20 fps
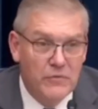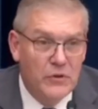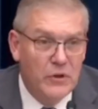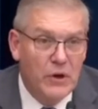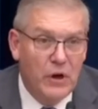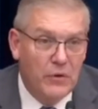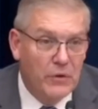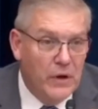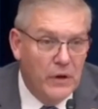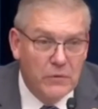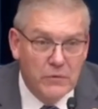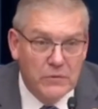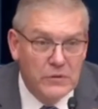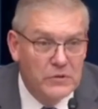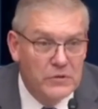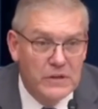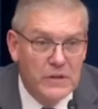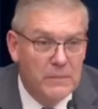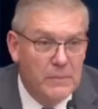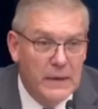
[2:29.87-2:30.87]
If you don't know,
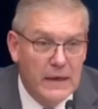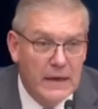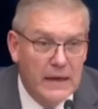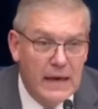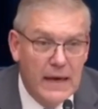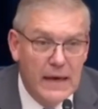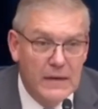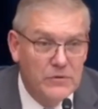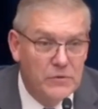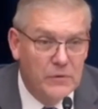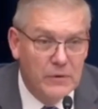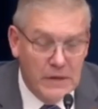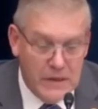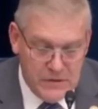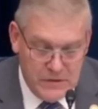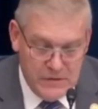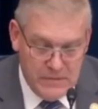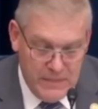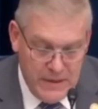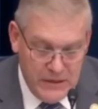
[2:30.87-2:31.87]
just give me a guess or an
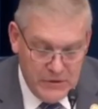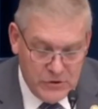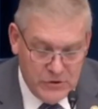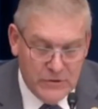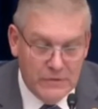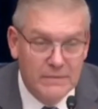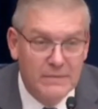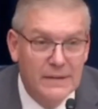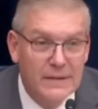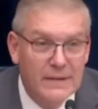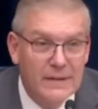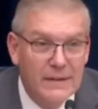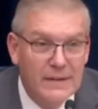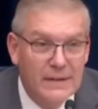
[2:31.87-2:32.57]
estimation.